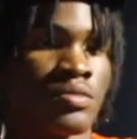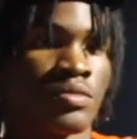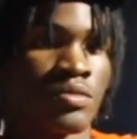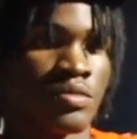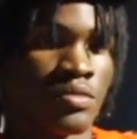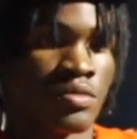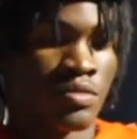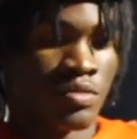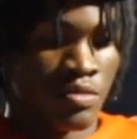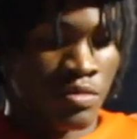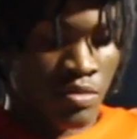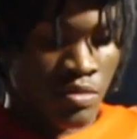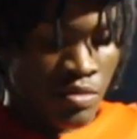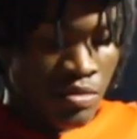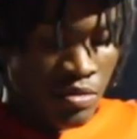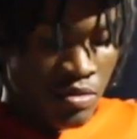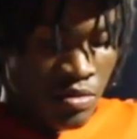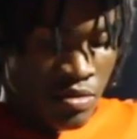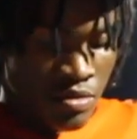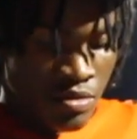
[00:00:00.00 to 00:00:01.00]

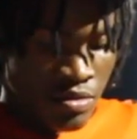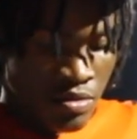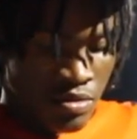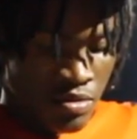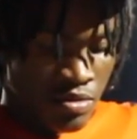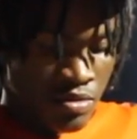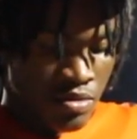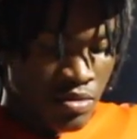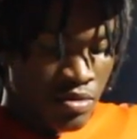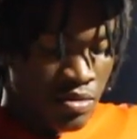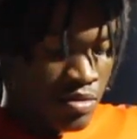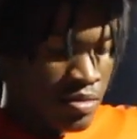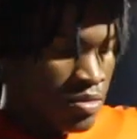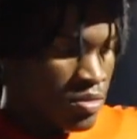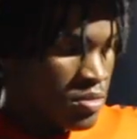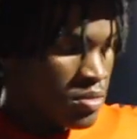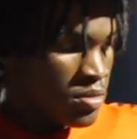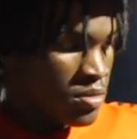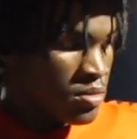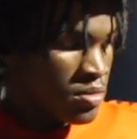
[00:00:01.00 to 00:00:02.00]

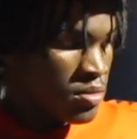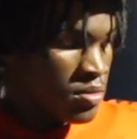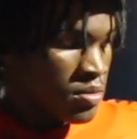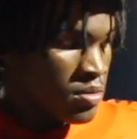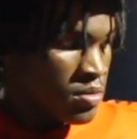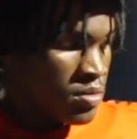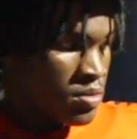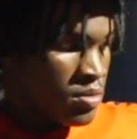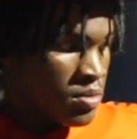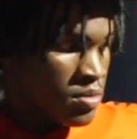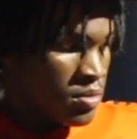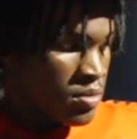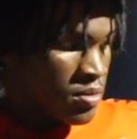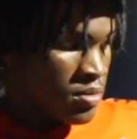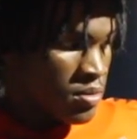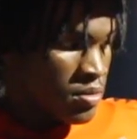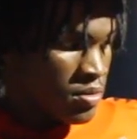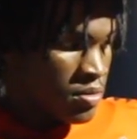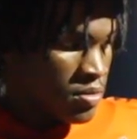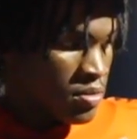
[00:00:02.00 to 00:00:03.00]

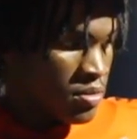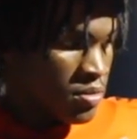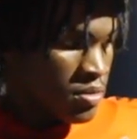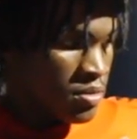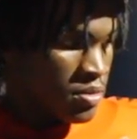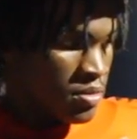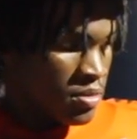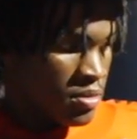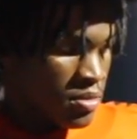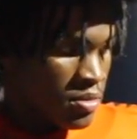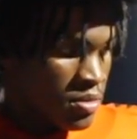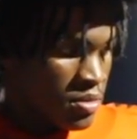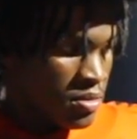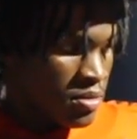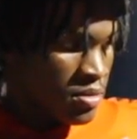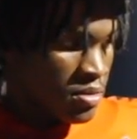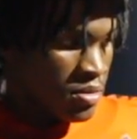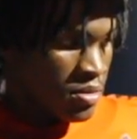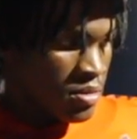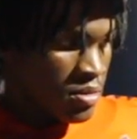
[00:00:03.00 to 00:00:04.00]

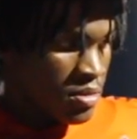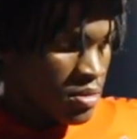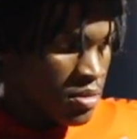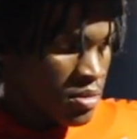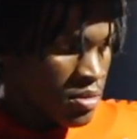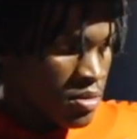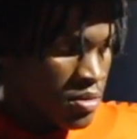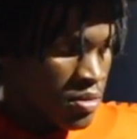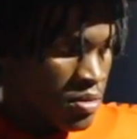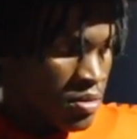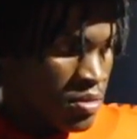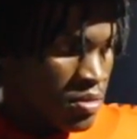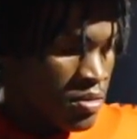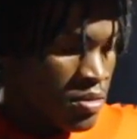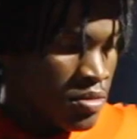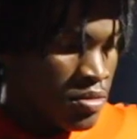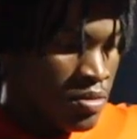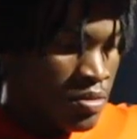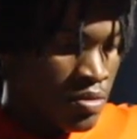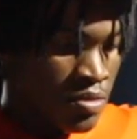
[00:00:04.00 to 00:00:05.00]

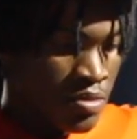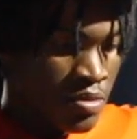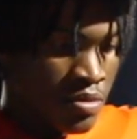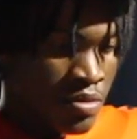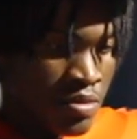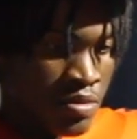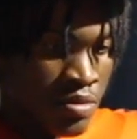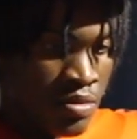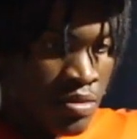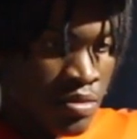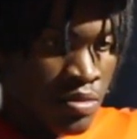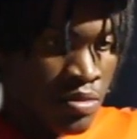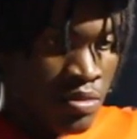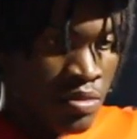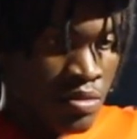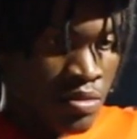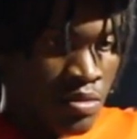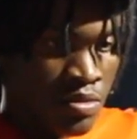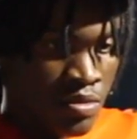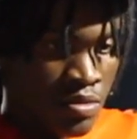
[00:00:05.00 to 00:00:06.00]

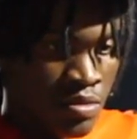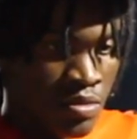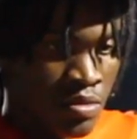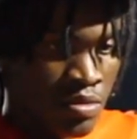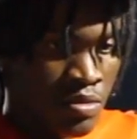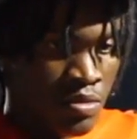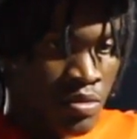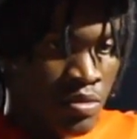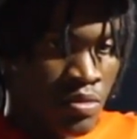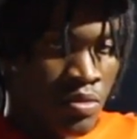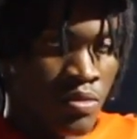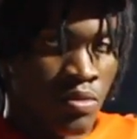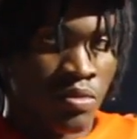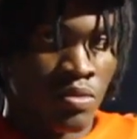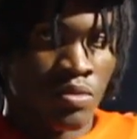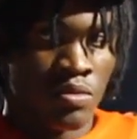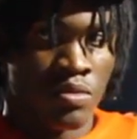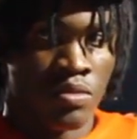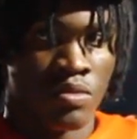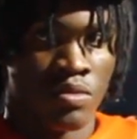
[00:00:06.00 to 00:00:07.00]

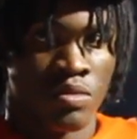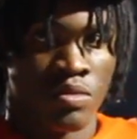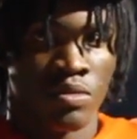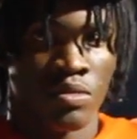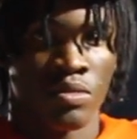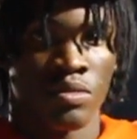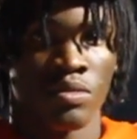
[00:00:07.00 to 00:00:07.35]
[no speech]